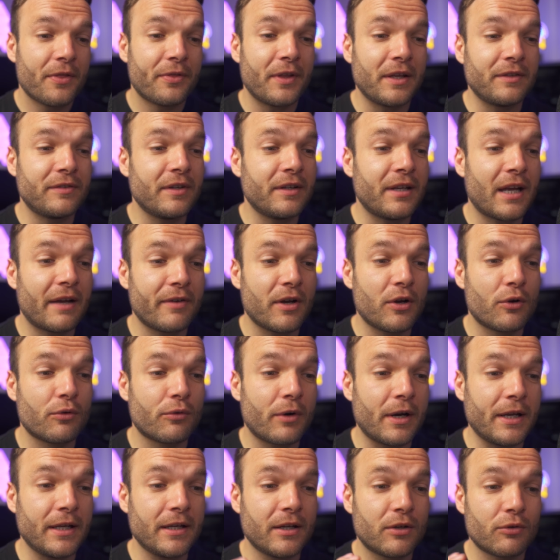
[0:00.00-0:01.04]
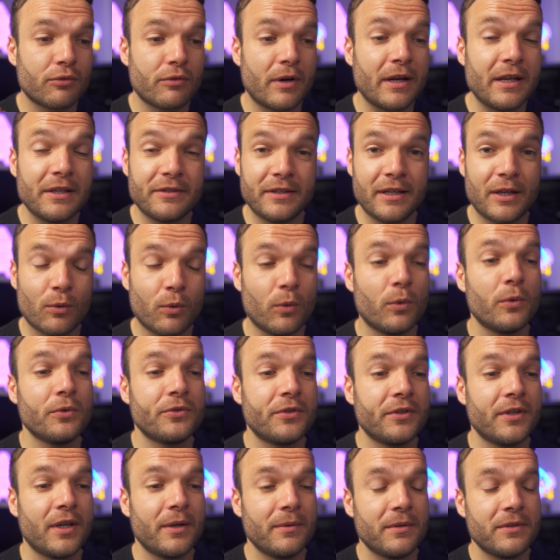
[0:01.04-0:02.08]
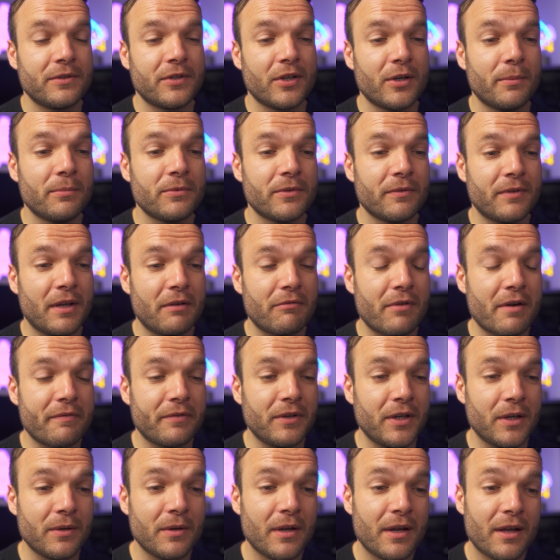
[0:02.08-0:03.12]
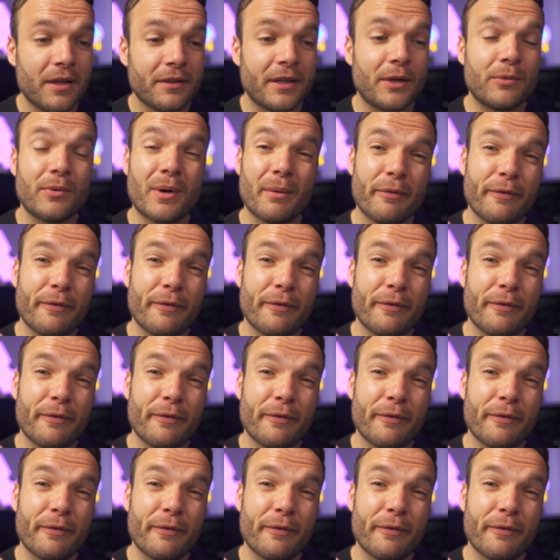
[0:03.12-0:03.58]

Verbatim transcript: They did have a great, crazy quarter though in terms of their revenue. They were up